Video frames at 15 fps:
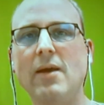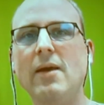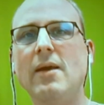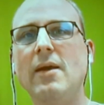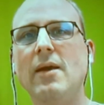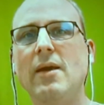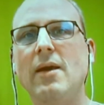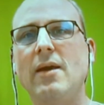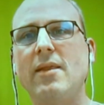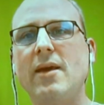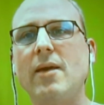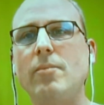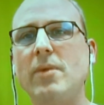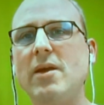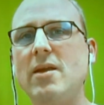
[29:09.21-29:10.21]
And that
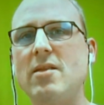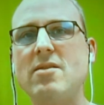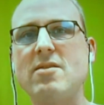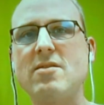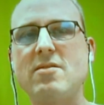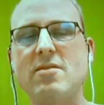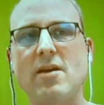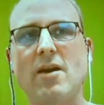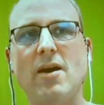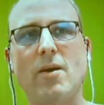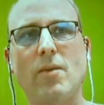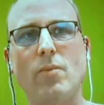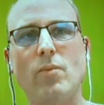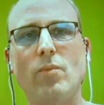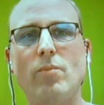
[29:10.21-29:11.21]
means
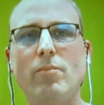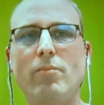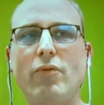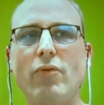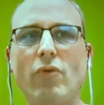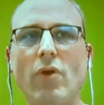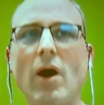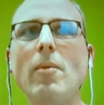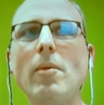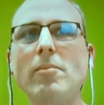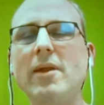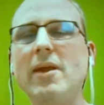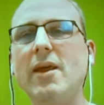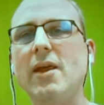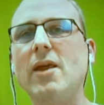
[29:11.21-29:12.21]
um,
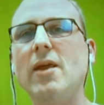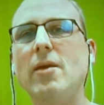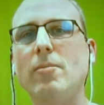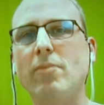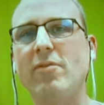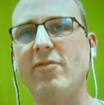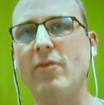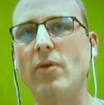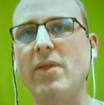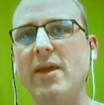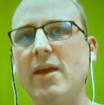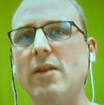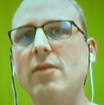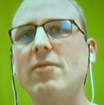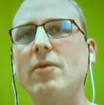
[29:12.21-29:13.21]
probably before the end
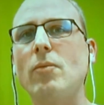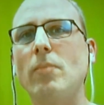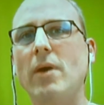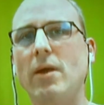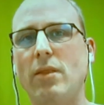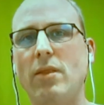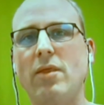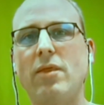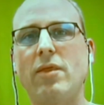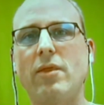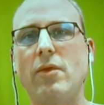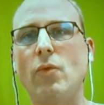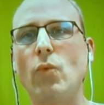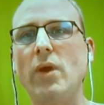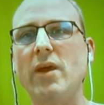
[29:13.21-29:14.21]
of the month,
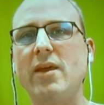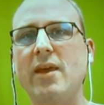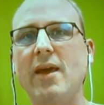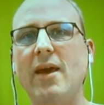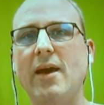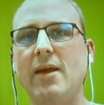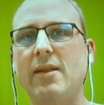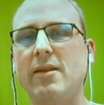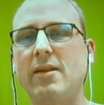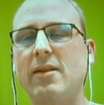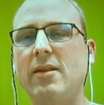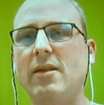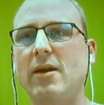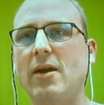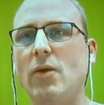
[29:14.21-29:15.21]
we can
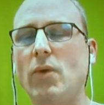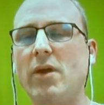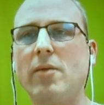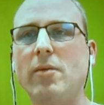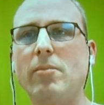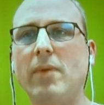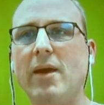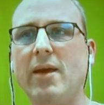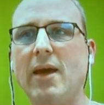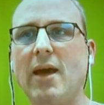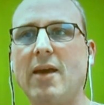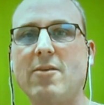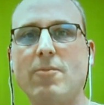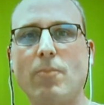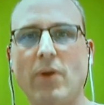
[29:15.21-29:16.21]
uh, we can make
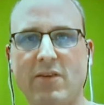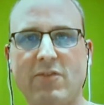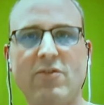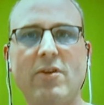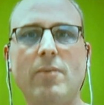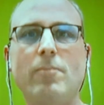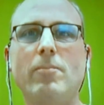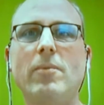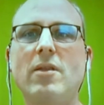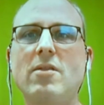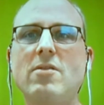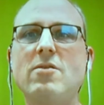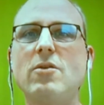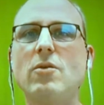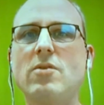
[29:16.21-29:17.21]
express shipments
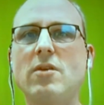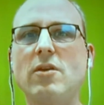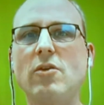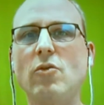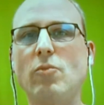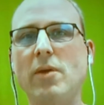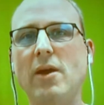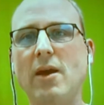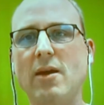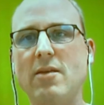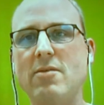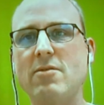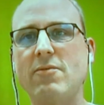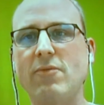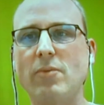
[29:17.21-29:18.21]
using UPS
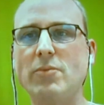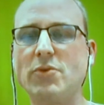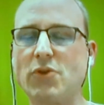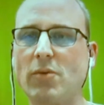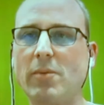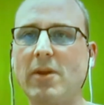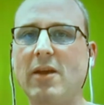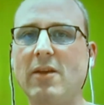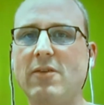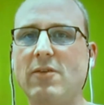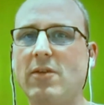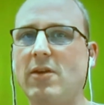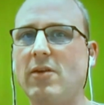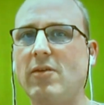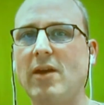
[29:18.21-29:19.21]
from Germany to the
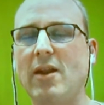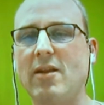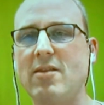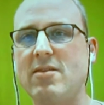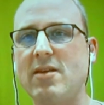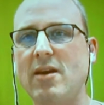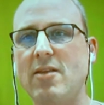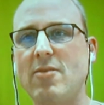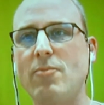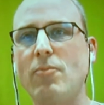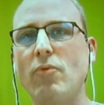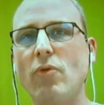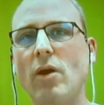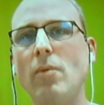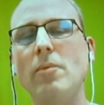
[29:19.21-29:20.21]
United States
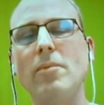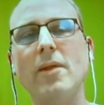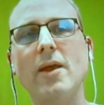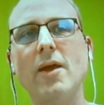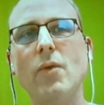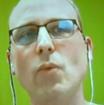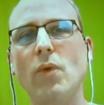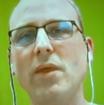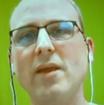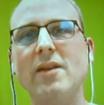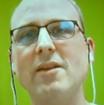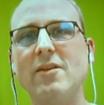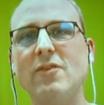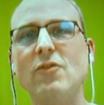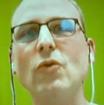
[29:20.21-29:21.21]
probably within
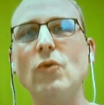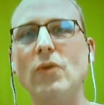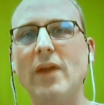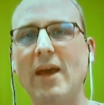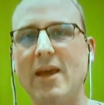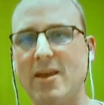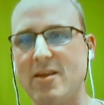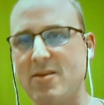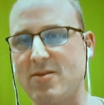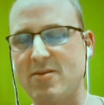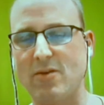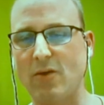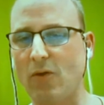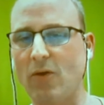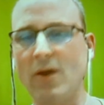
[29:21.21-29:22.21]
two days. So
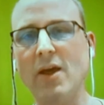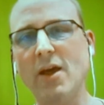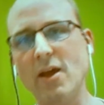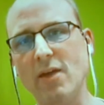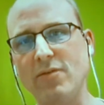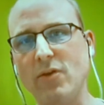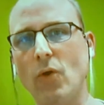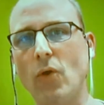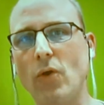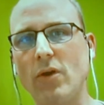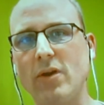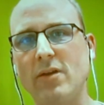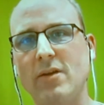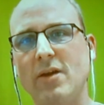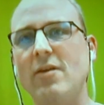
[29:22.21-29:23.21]
wow. if you order
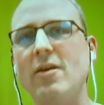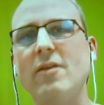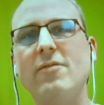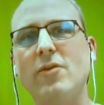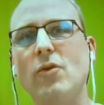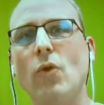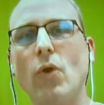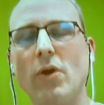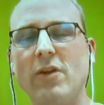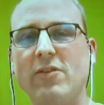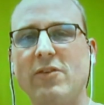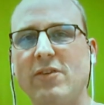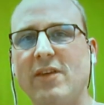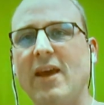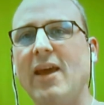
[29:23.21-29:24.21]
if you order
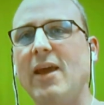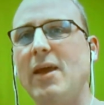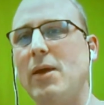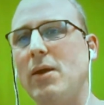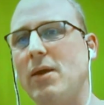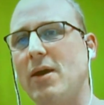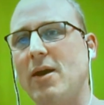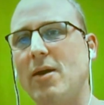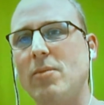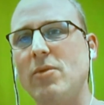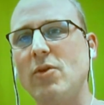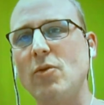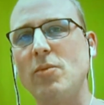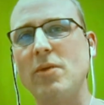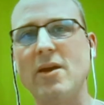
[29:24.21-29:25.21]
today, um,
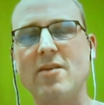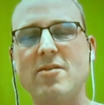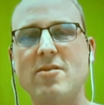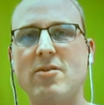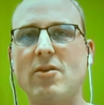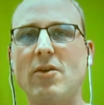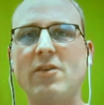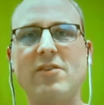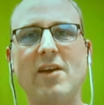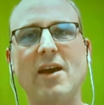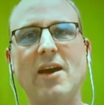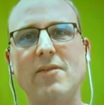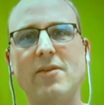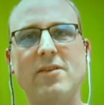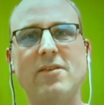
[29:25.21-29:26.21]
UPS is going to have
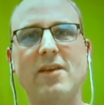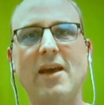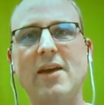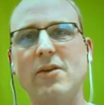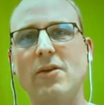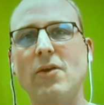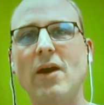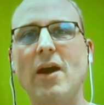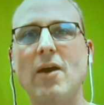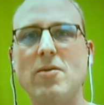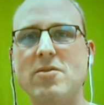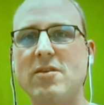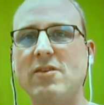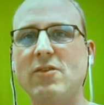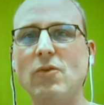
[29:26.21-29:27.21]
it at your house in
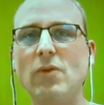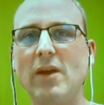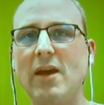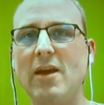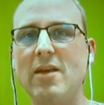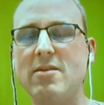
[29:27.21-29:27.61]
two days.